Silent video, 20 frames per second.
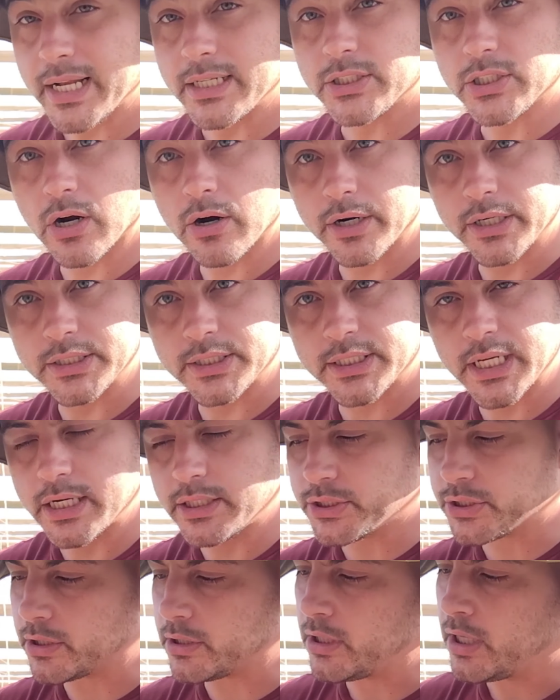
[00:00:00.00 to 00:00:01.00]
Plants are
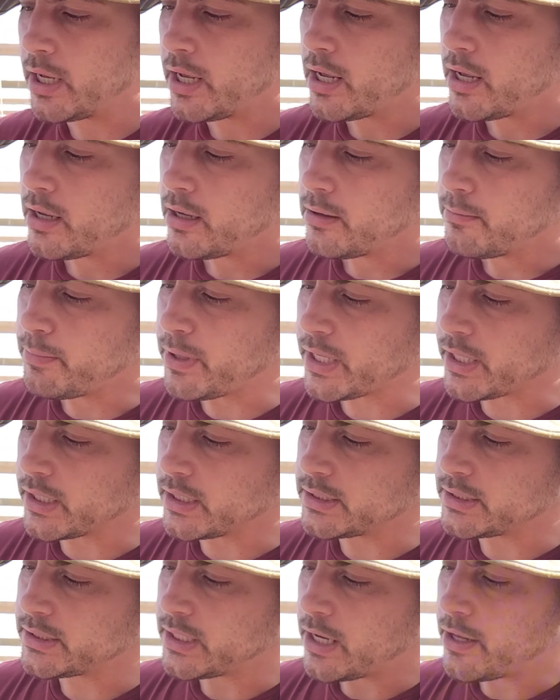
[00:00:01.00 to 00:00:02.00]
essential
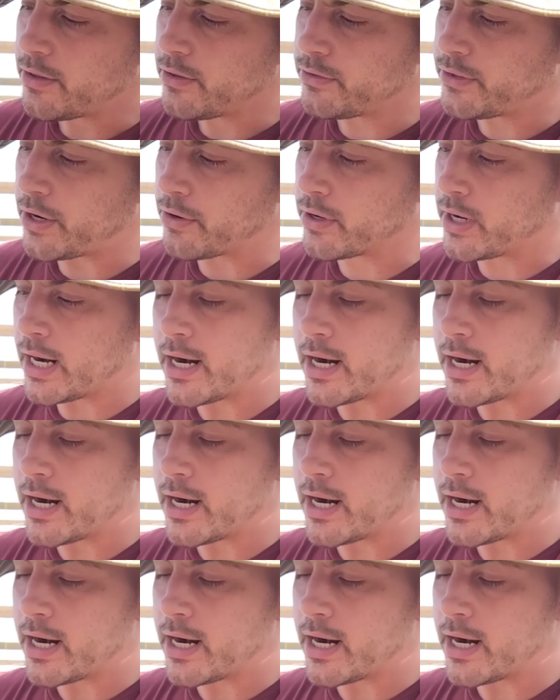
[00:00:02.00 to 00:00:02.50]
because they're